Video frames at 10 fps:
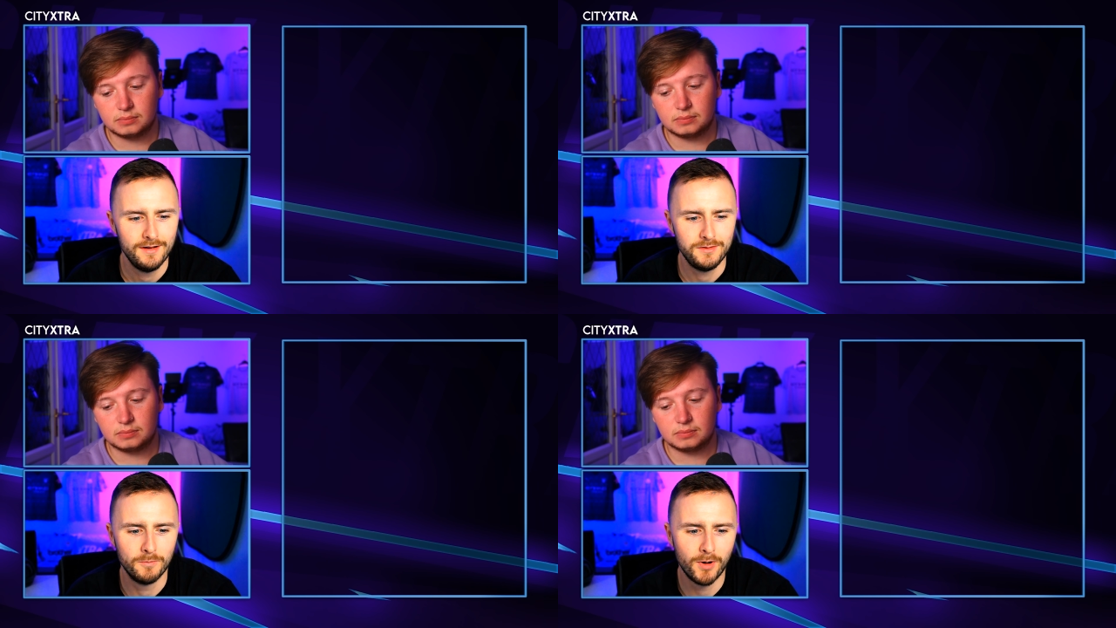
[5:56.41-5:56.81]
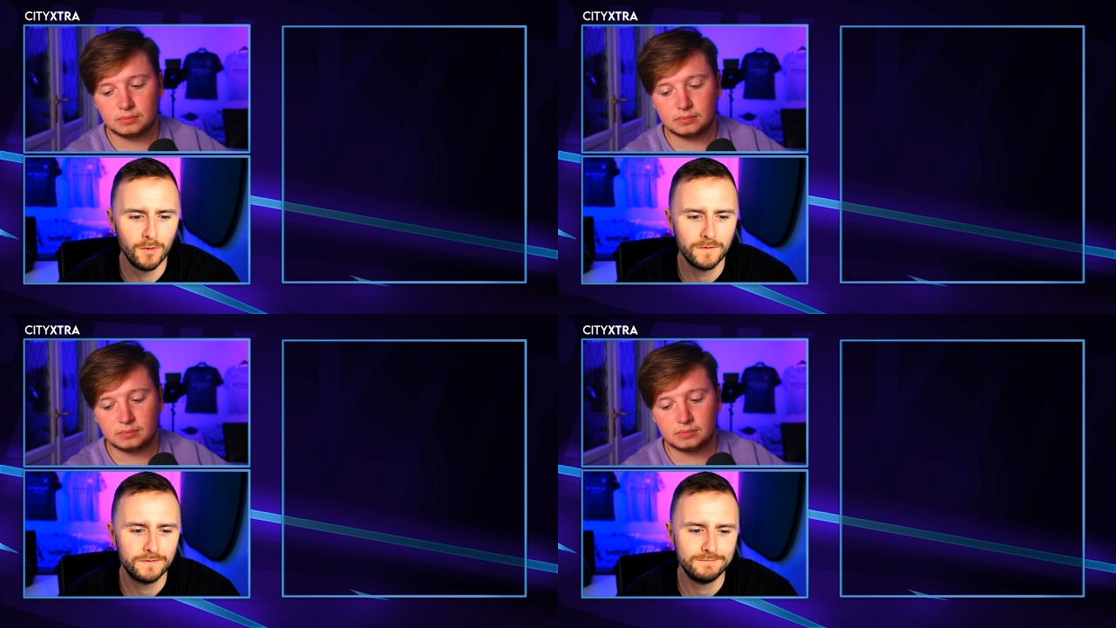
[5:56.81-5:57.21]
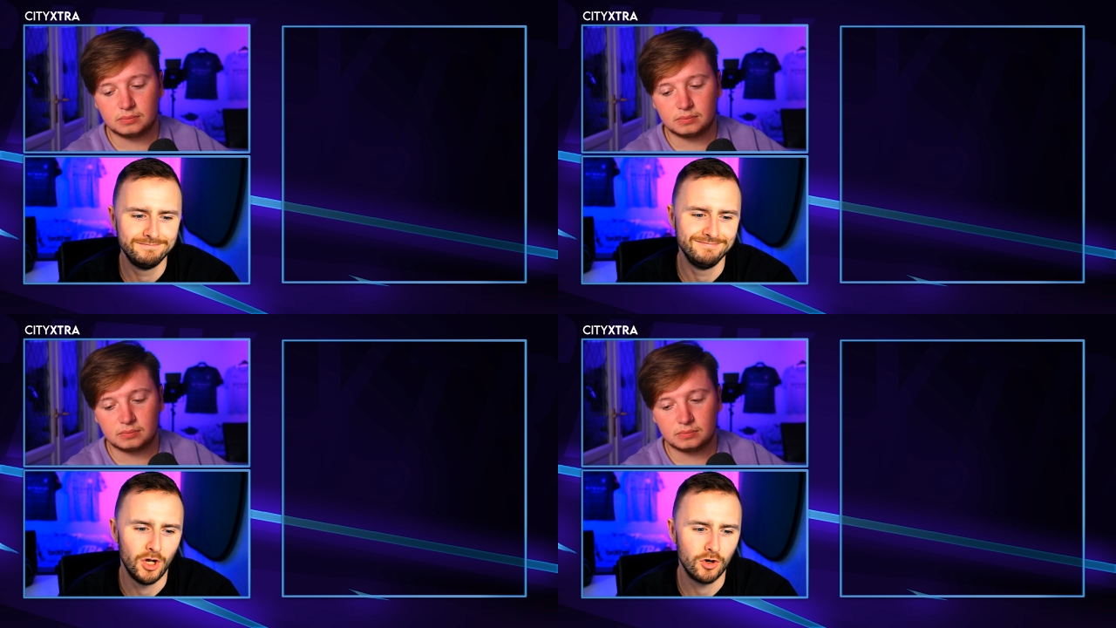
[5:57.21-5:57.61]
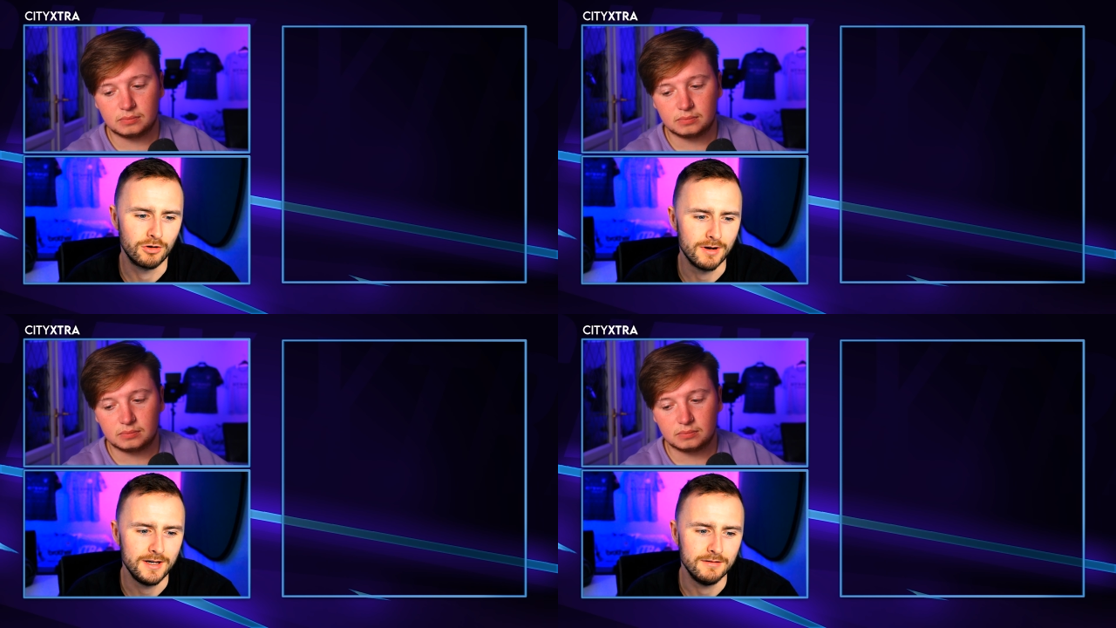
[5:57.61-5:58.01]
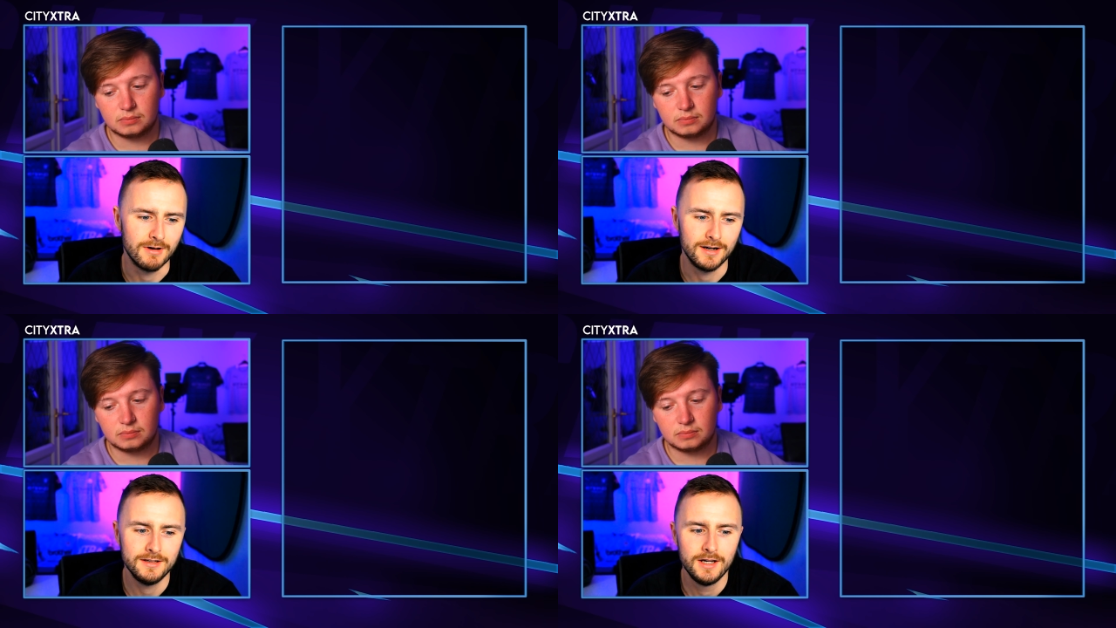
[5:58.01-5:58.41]
Speaker 1: they were both not great,
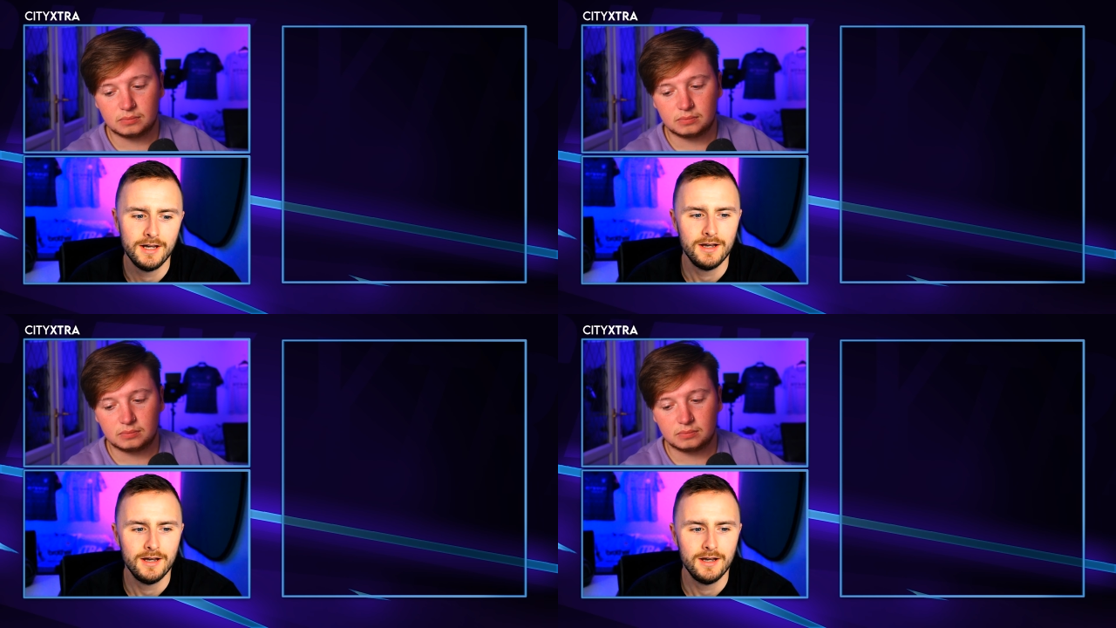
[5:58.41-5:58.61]
right?